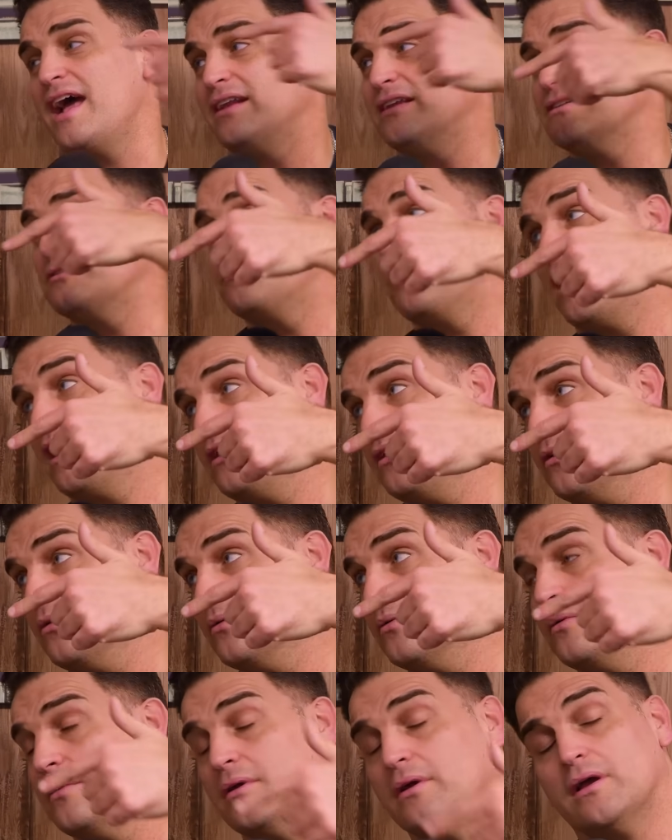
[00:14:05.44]
had this by
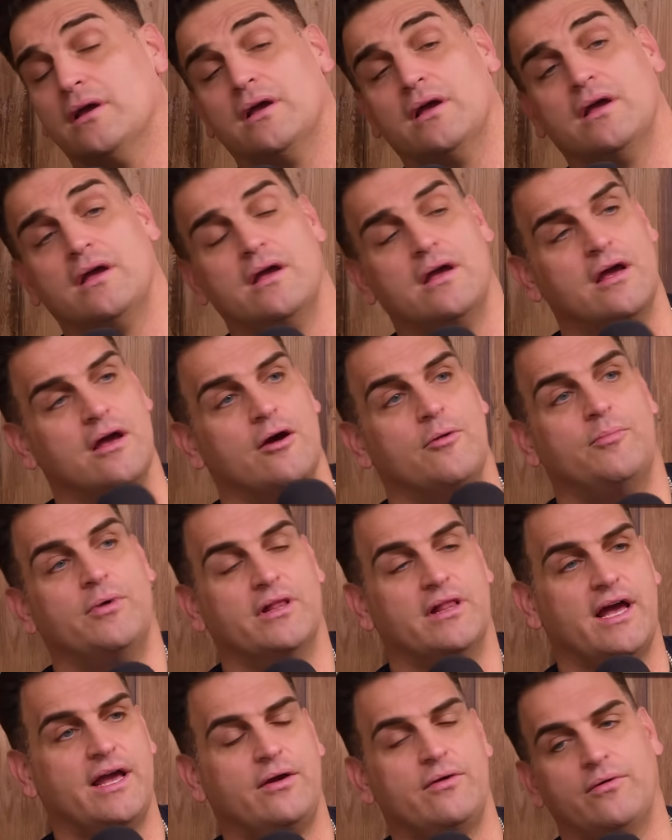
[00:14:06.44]
you,
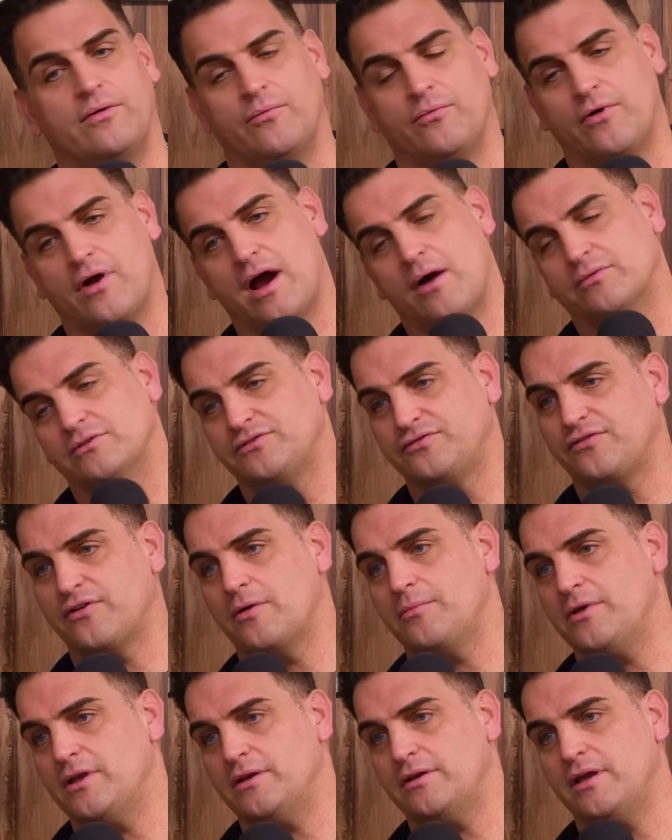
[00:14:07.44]
but where I was
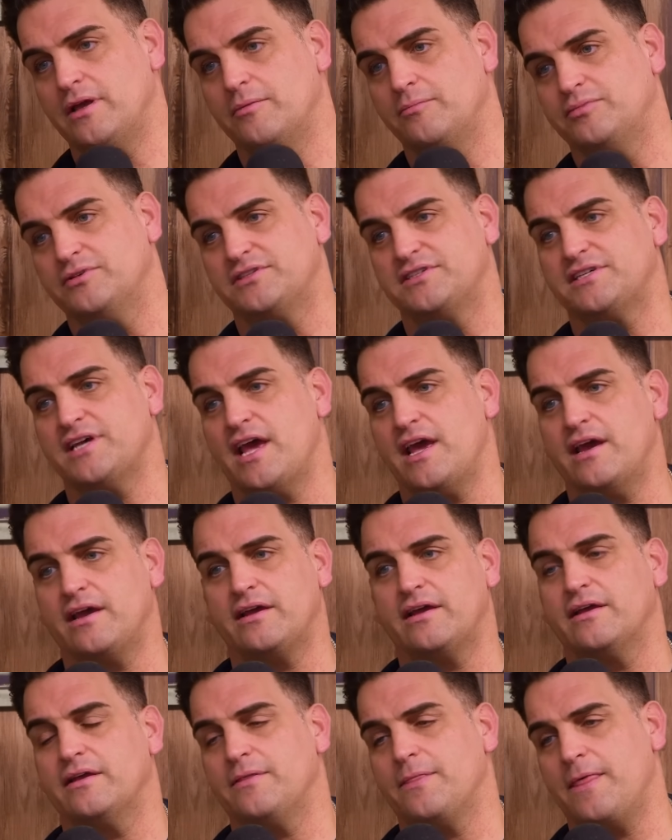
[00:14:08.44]
from in
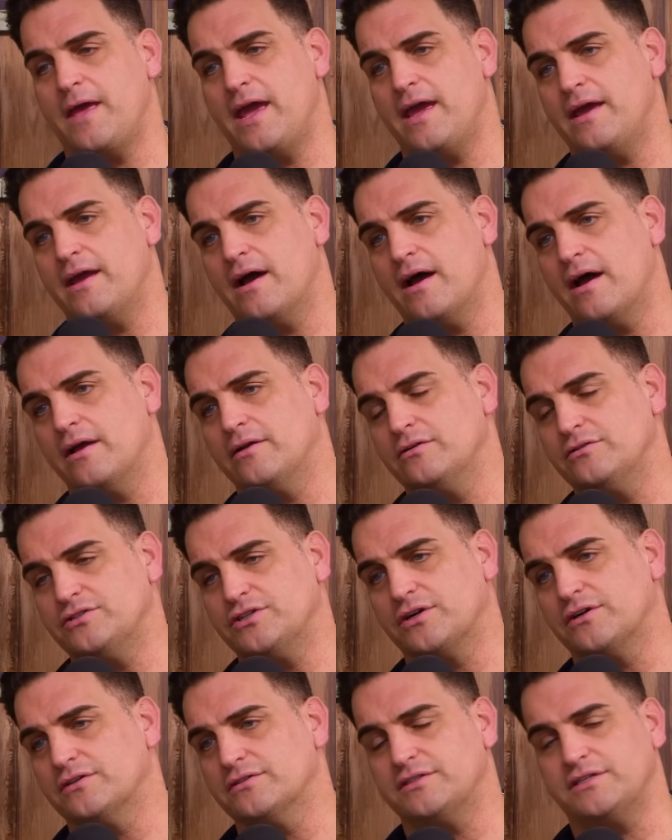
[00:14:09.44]
Passaic, New
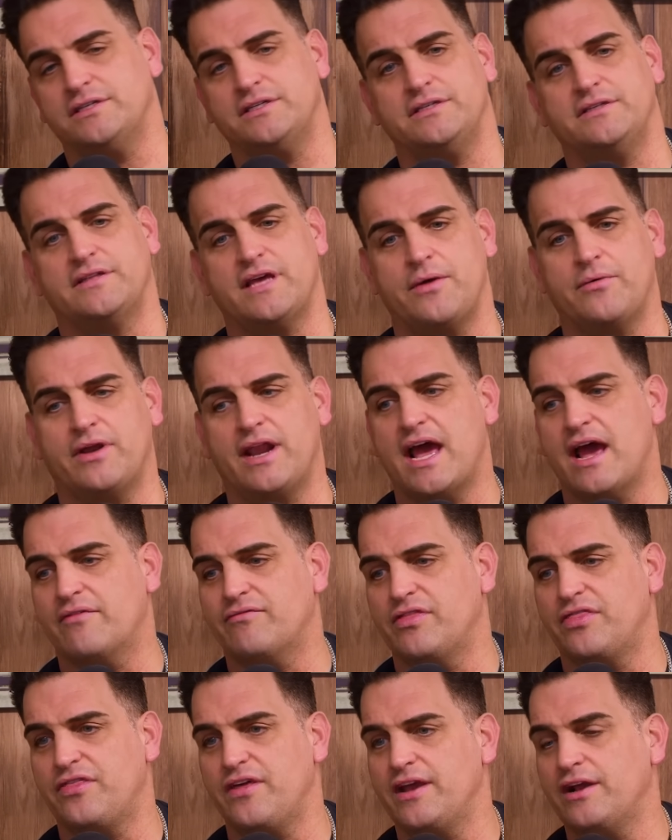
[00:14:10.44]
Jersey, they would have
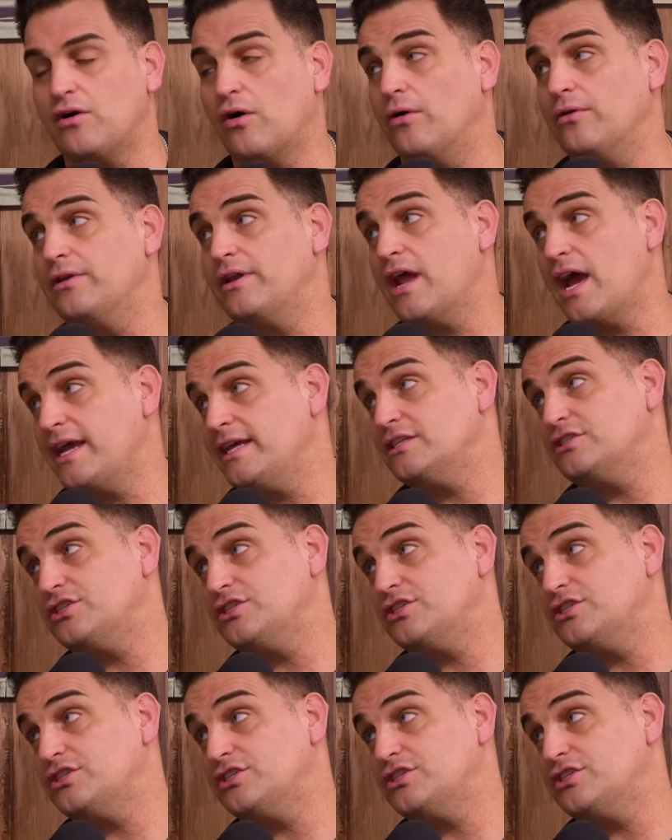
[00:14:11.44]
a thing called night